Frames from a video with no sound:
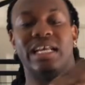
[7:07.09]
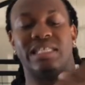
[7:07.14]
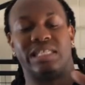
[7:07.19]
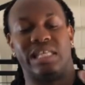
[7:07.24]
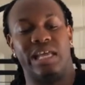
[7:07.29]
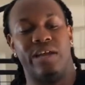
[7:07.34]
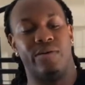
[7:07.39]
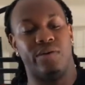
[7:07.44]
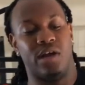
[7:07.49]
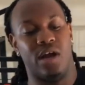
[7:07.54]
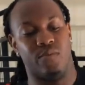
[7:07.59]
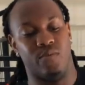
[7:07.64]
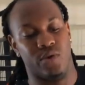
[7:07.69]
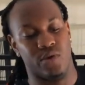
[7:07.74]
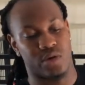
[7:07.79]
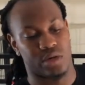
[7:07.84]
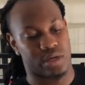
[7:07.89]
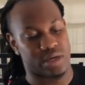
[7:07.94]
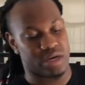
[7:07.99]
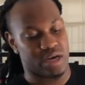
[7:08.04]
it's clearing up
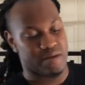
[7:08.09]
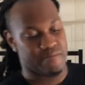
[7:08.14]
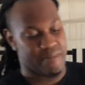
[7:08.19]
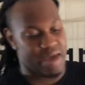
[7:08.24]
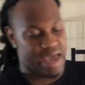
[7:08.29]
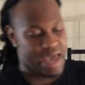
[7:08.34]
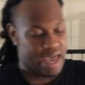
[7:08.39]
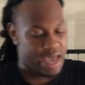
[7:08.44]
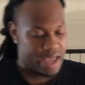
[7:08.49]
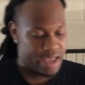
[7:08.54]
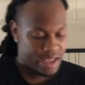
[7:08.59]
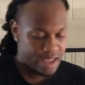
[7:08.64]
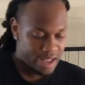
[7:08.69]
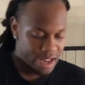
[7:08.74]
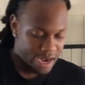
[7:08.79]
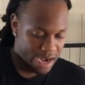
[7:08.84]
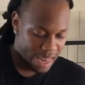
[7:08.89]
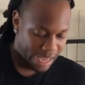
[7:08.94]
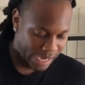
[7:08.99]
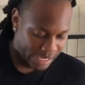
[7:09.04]
real good, man.
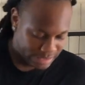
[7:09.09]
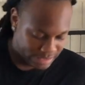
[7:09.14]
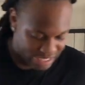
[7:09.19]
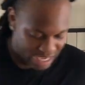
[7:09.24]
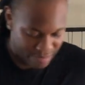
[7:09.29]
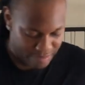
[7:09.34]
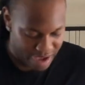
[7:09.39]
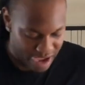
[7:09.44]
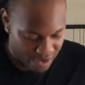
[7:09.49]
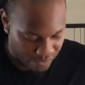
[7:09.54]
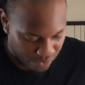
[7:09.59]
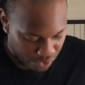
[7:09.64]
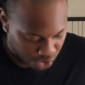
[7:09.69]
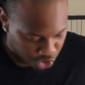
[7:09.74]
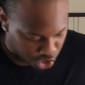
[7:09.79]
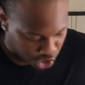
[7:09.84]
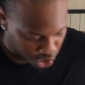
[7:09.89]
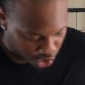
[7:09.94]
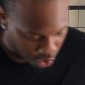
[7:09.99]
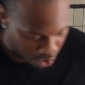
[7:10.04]
Like I said, man,
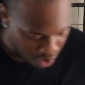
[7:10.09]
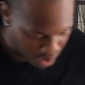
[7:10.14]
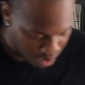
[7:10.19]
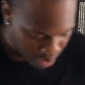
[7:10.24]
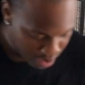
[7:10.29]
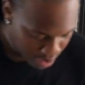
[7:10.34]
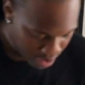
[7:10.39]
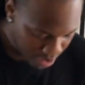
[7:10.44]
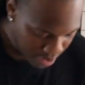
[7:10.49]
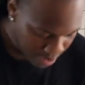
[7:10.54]
real short,